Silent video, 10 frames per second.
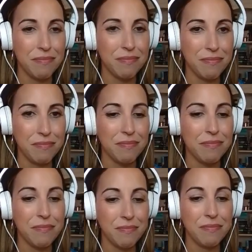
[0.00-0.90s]

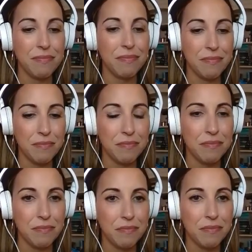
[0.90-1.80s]

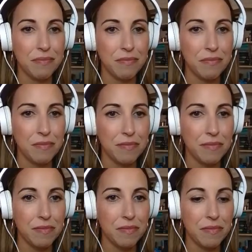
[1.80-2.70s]

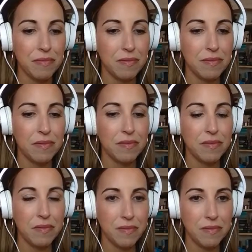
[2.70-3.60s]

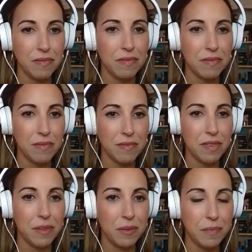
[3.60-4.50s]

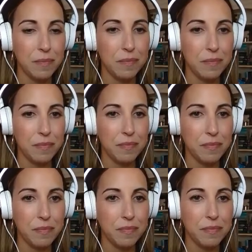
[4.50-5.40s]

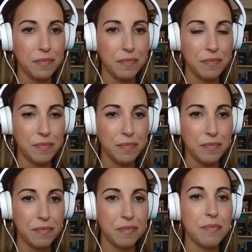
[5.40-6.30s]

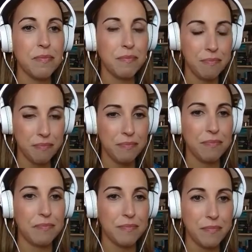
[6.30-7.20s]

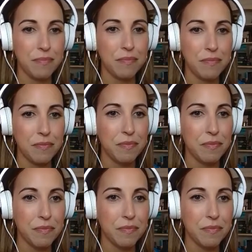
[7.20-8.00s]
[no speech]